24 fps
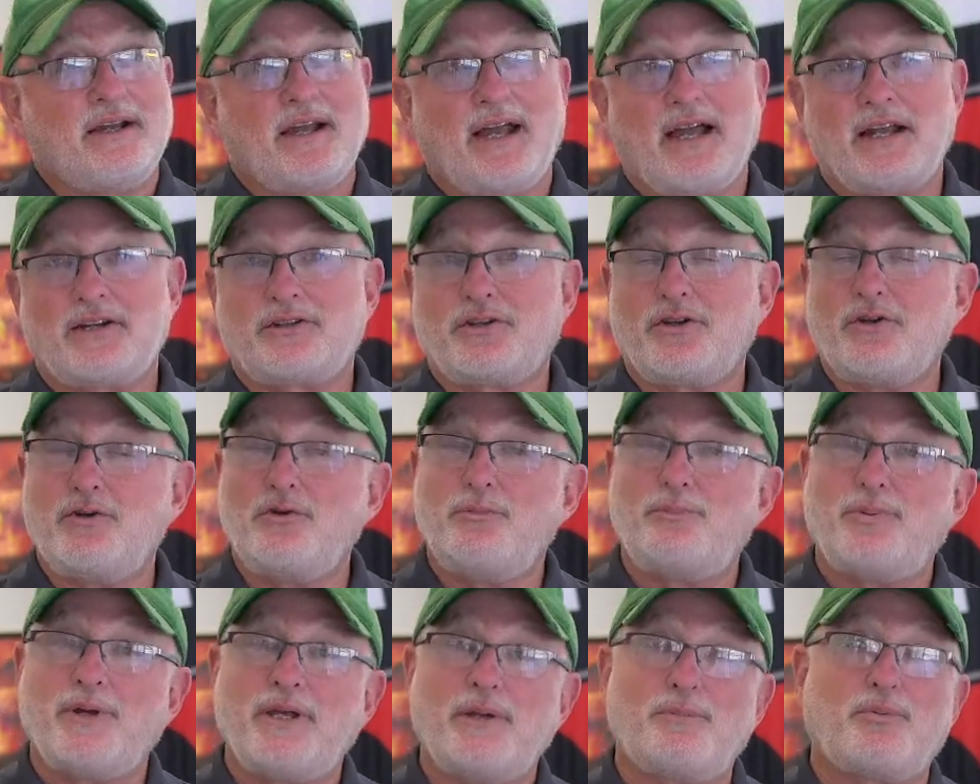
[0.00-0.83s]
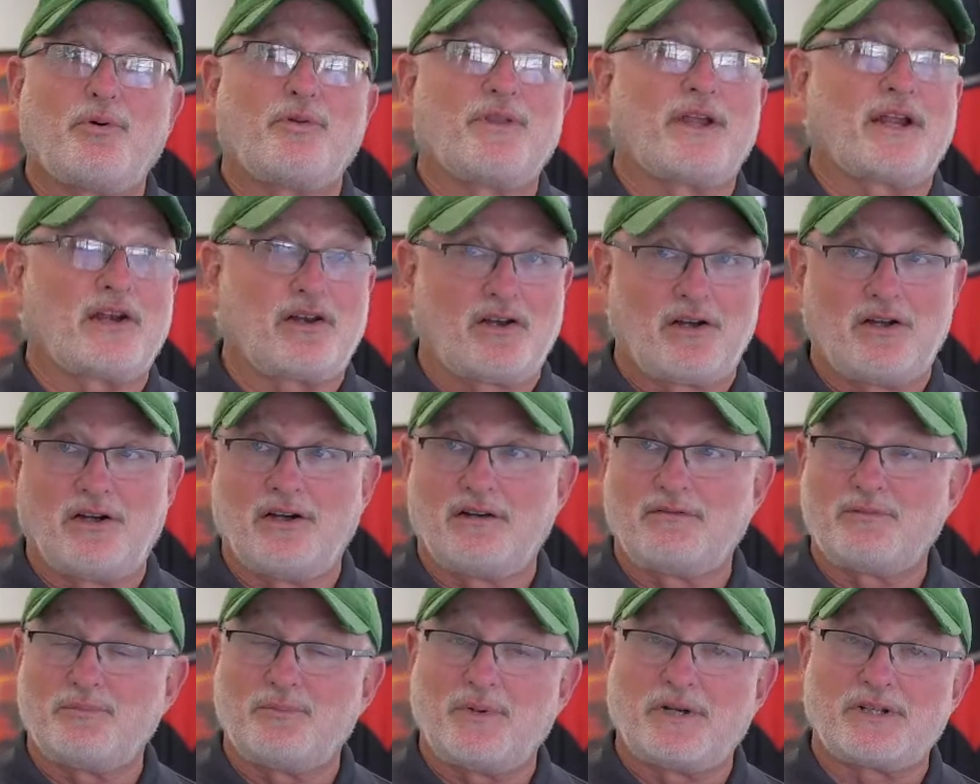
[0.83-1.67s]
and two people that
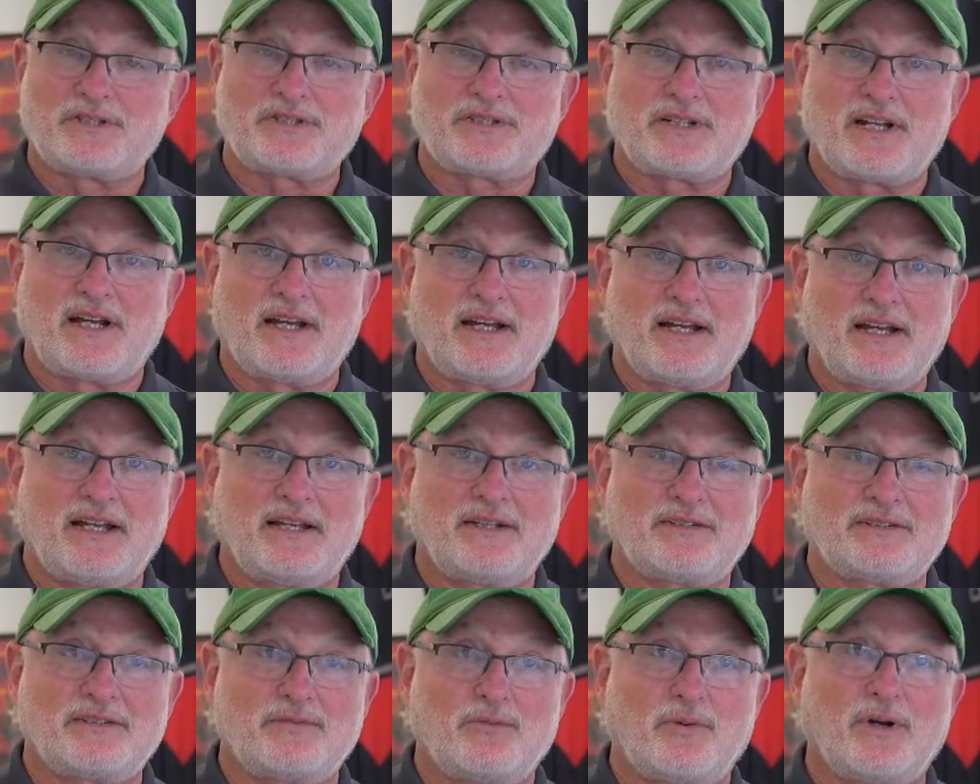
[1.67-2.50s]
loved Mustangs.